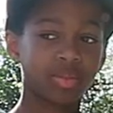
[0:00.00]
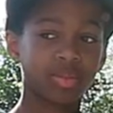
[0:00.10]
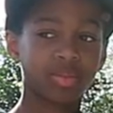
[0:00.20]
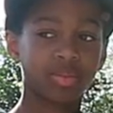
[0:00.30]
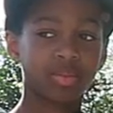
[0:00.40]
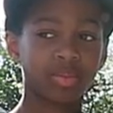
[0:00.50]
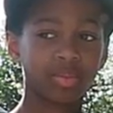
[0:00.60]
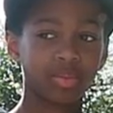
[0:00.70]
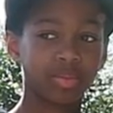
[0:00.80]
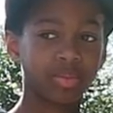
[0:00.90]

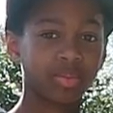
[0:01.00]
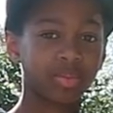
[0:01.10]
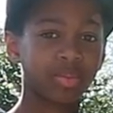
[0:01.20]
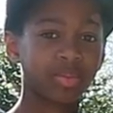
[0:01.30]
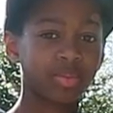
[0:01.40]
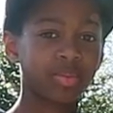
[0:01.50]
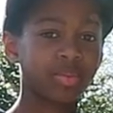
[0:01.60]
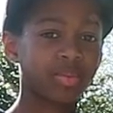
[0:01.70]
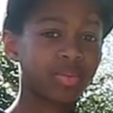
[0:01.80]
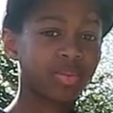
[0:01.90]

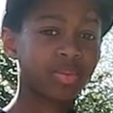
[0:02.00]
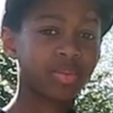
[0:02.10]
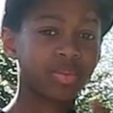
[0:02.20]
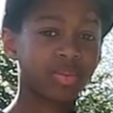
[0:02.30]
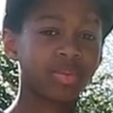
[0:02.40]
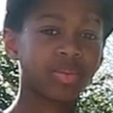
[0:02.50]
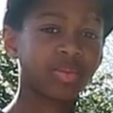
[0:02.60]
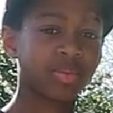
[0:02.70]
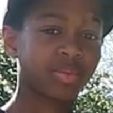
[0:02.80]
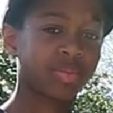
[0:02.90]

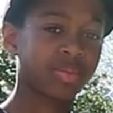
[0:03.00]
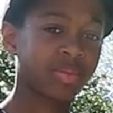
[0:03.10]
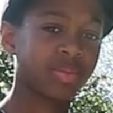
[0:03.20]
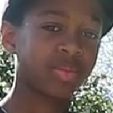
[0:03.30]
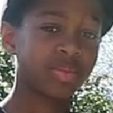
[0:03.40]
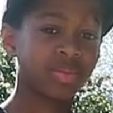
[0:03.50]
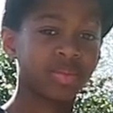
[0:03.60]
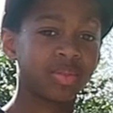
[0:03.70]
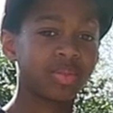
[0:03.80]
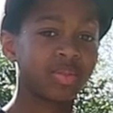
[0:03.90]

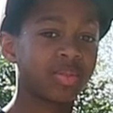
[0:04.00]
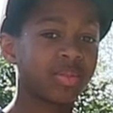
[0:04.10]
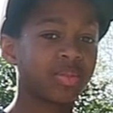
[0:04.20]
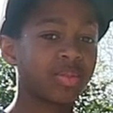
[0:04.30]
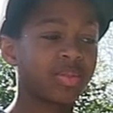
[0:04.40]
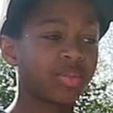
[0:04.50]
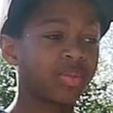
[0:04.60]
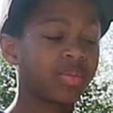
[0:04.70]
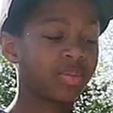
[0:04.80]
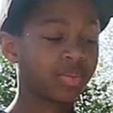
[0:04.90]

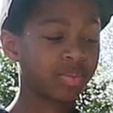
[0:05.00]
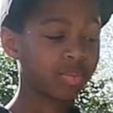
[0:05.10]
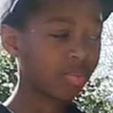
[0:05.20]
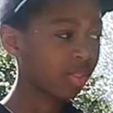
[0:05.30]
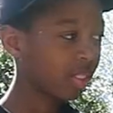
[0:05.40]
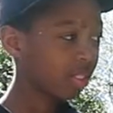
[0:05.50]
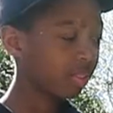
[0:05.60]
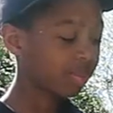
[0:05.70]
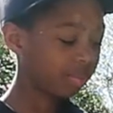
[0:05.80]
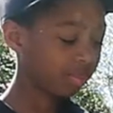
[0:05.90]

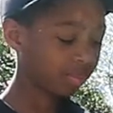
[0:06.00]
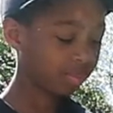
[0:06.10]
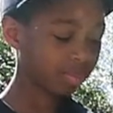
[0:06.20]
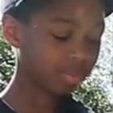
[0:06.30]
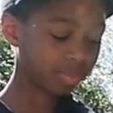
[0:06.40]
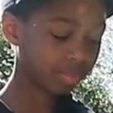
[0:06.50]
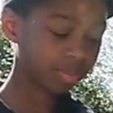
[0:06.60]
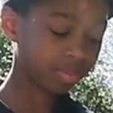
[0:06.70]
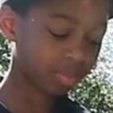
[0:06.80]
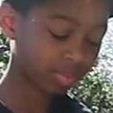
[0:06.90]

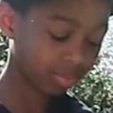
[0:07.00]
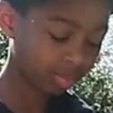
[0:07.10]
This person isn't speaking.